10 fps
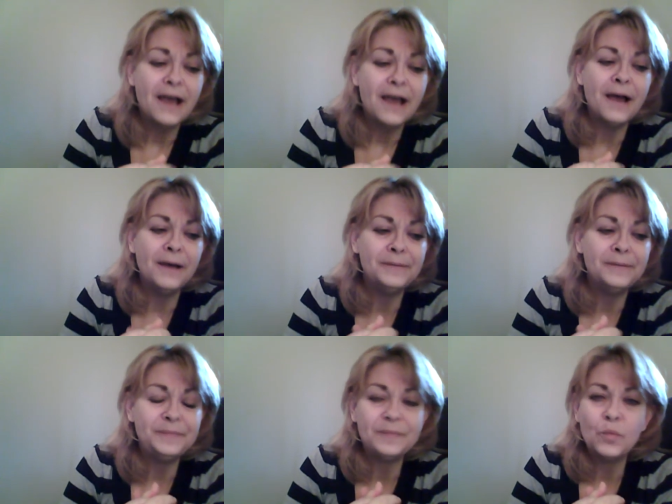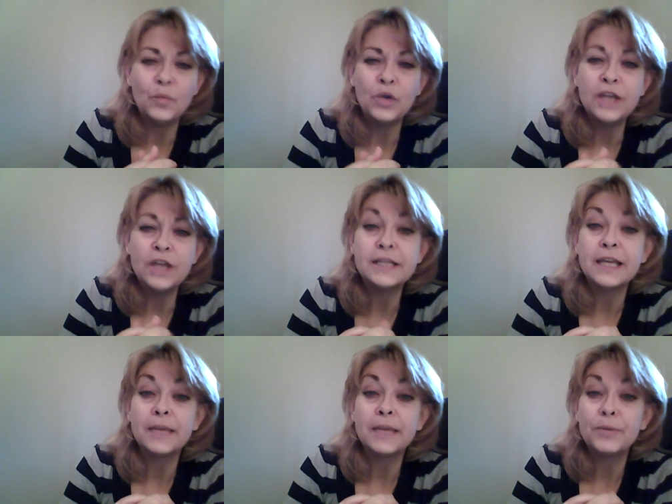Um, we're not
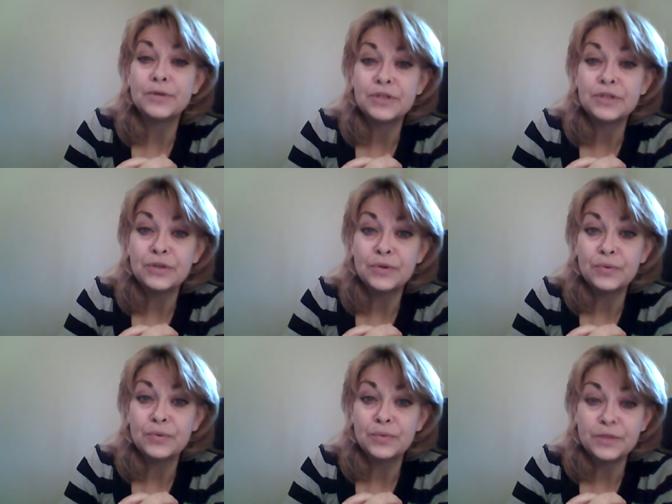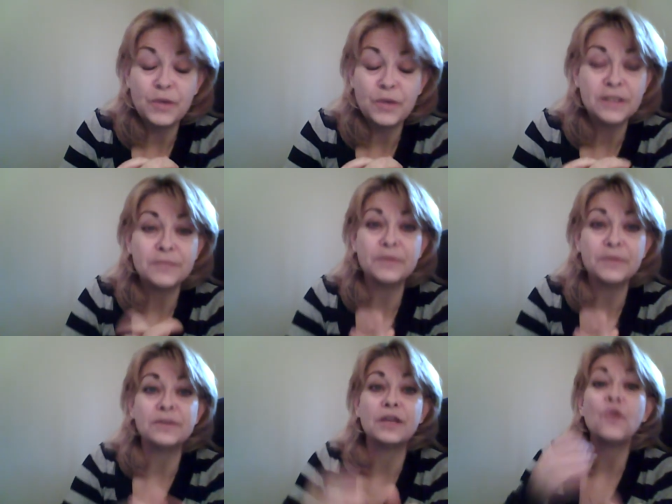taking personal
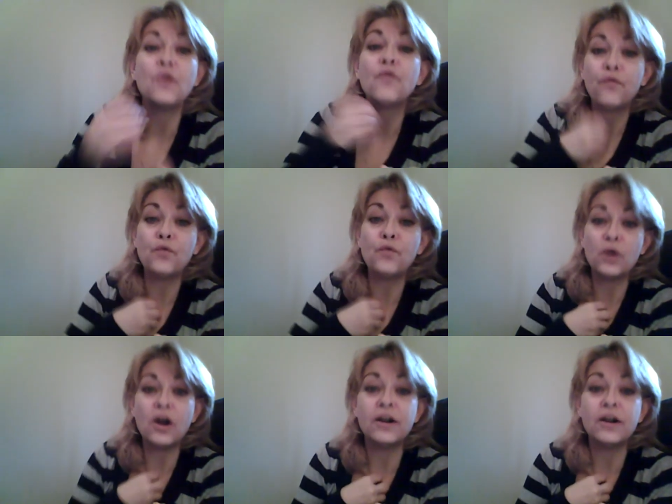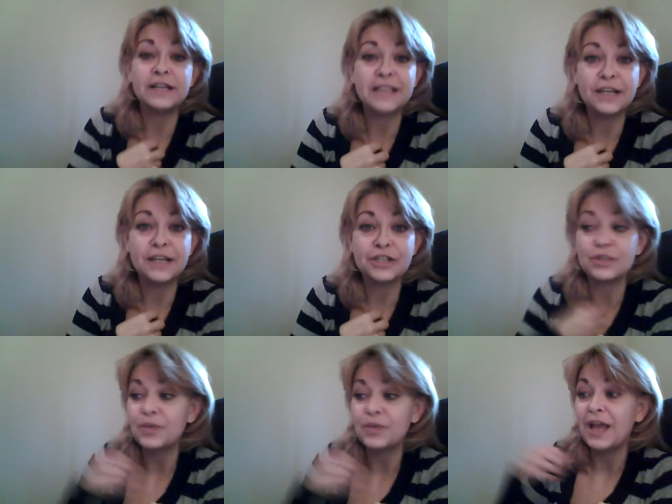responsibility for our
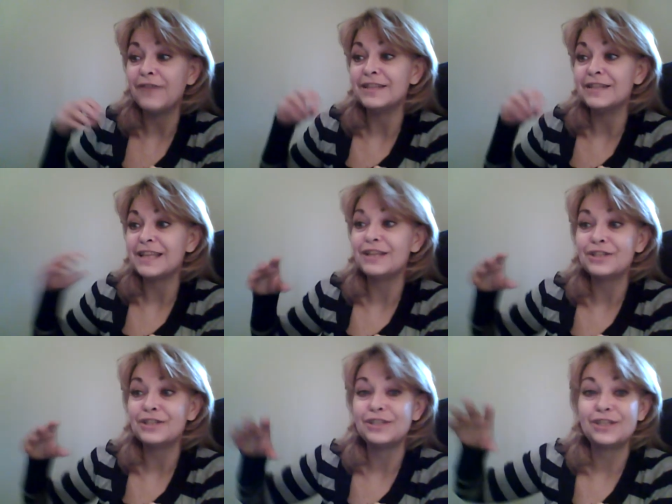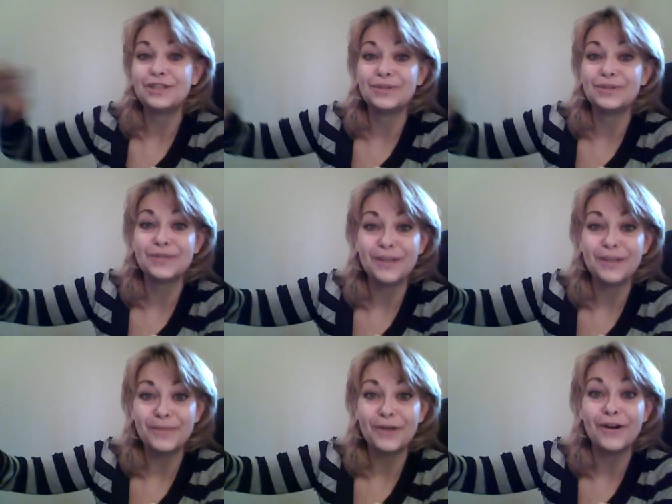intentions. We have intentions to do
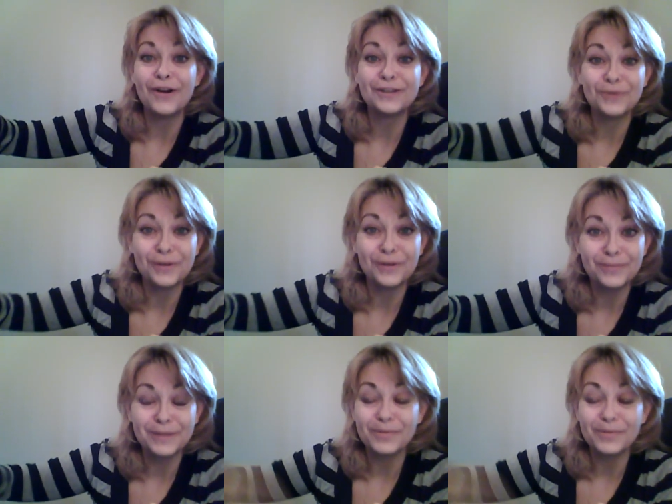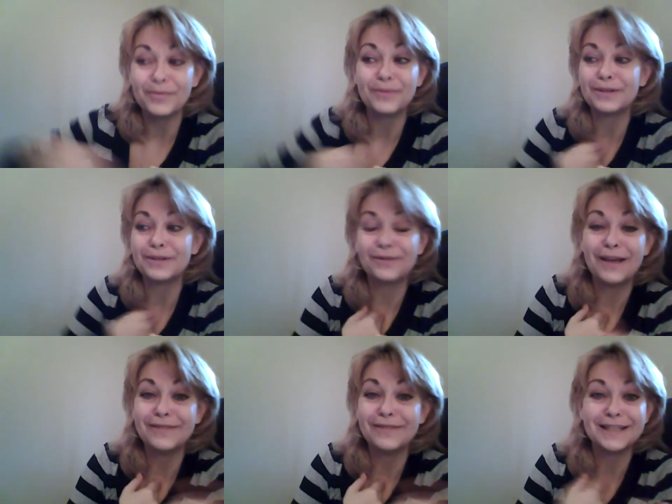something onto other people, but we don't
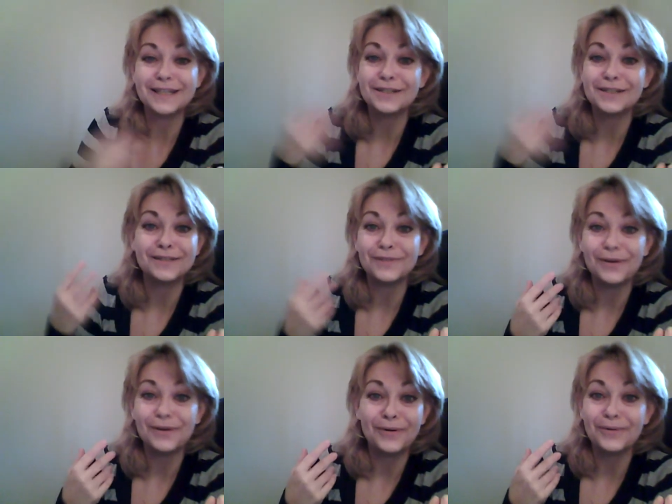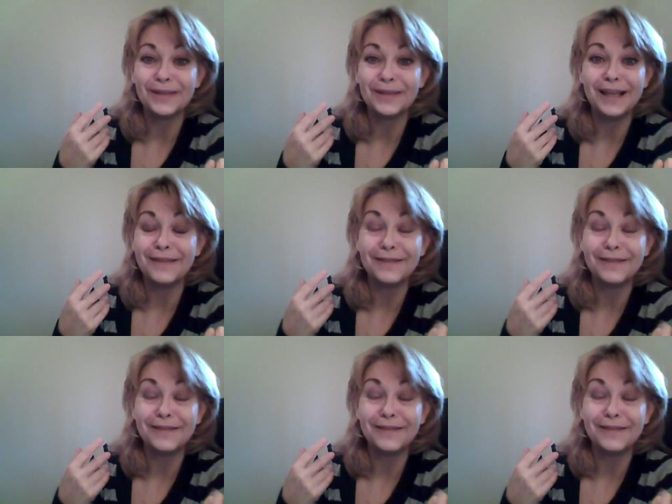have intentions for your own life.